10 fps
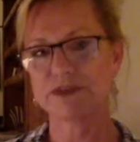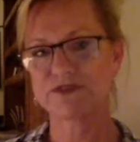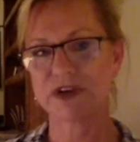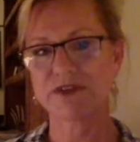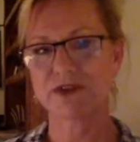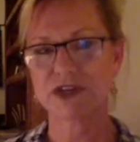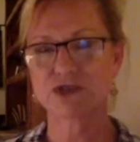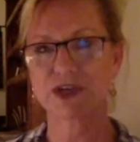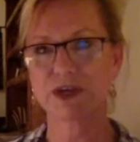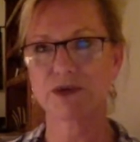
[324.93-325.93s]
was very, very
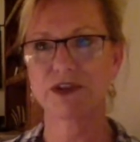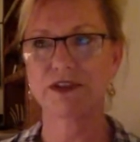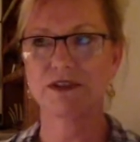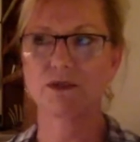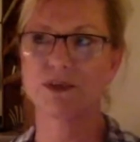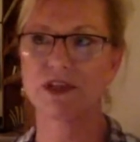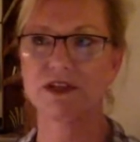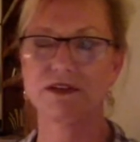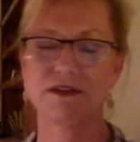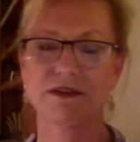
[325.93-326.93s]
tricky
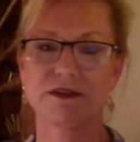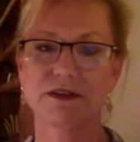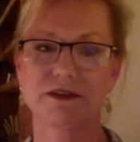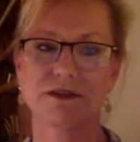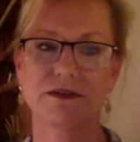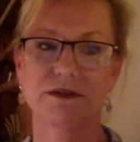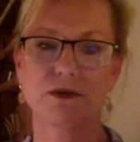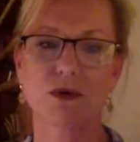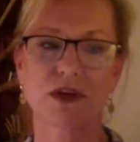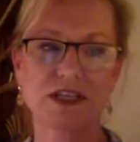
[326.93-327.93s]
within the
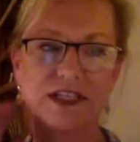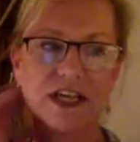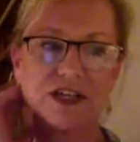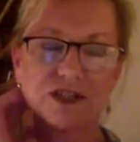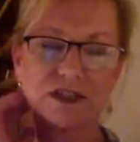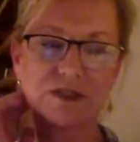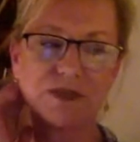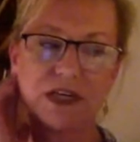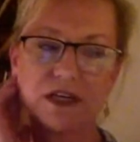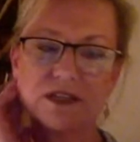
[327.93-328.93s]

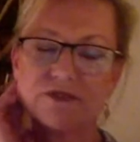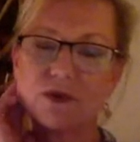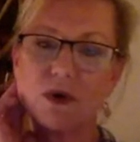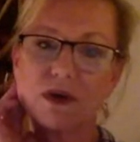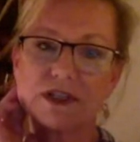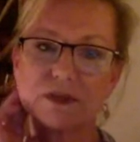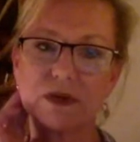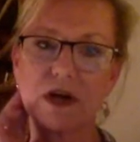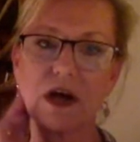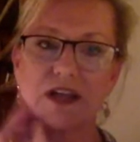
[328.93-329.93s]
organizations, because of course they
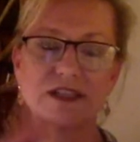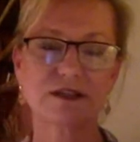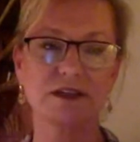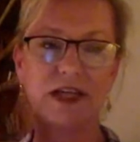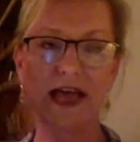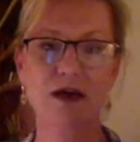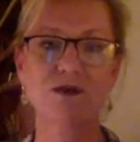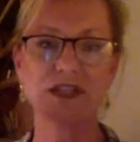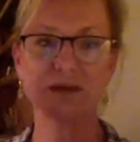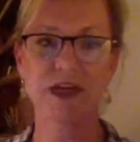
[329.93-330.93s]
were constantly
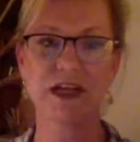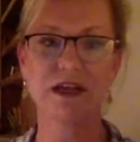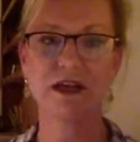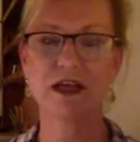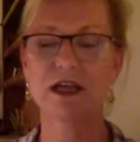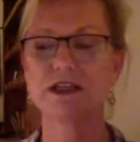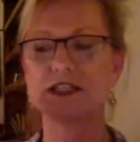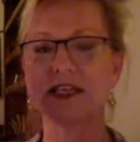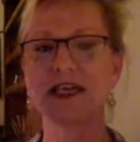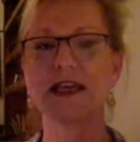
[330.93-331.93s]
hounding me
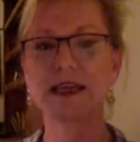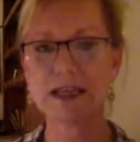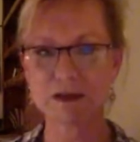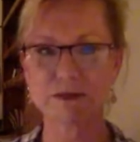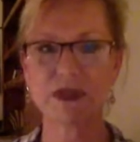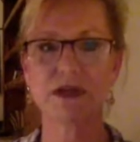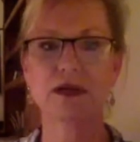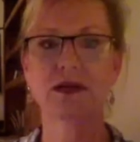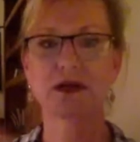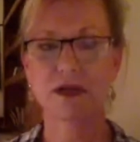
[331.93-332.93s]
to get him
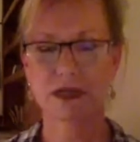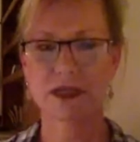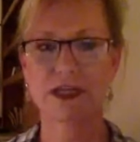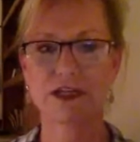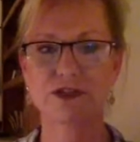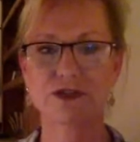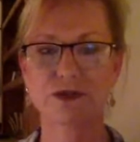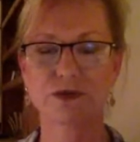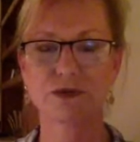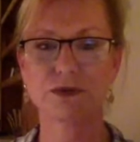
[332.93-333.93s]

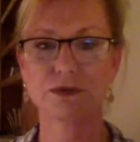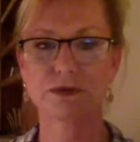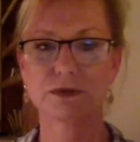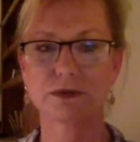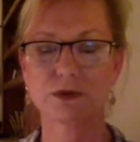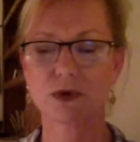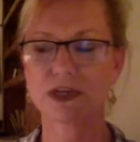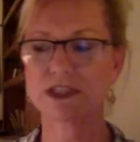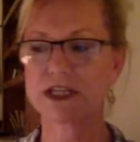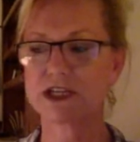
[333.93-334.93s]
into the
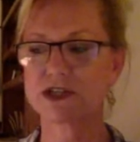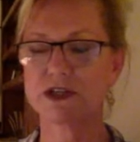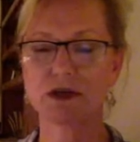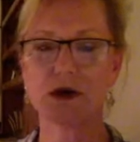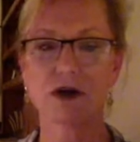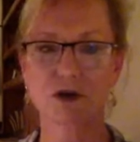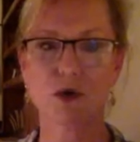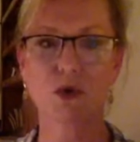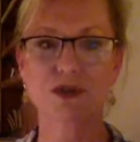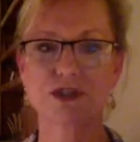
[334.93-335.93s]
organization and on
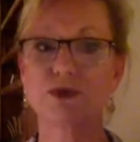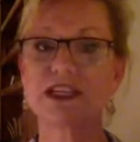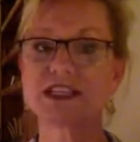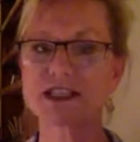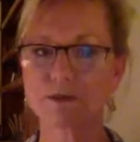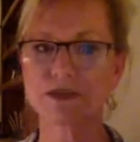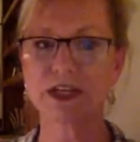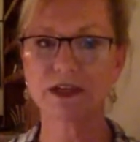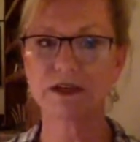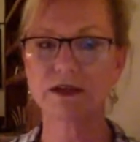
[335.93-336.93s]
course doing
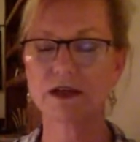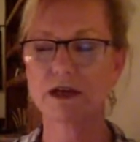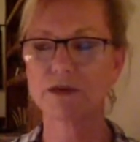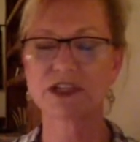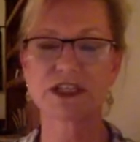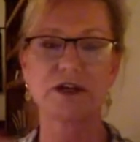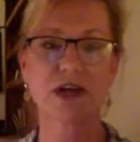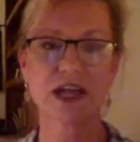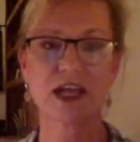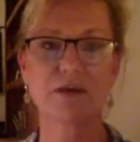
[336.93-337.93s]
something, because
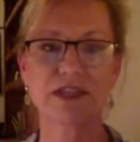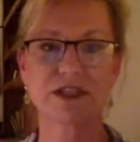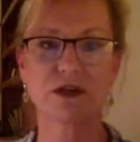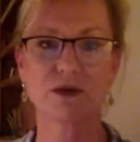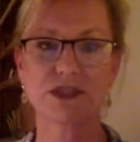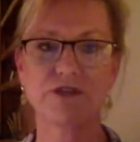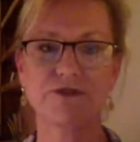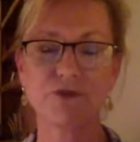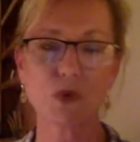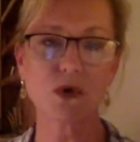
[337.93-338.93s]
here I am as an
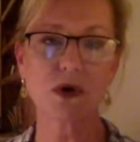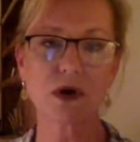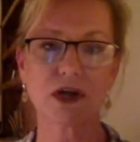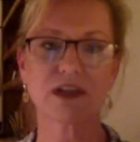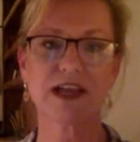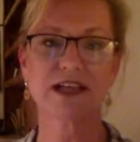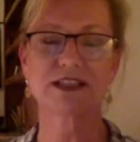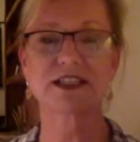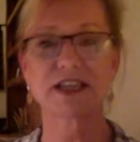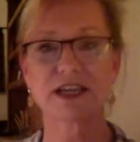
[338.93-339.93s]
OT4, a
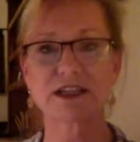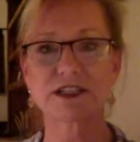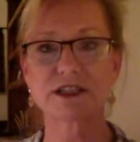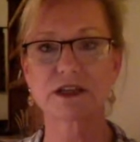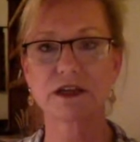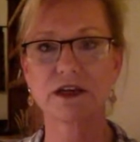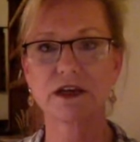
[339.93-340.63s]
class 6,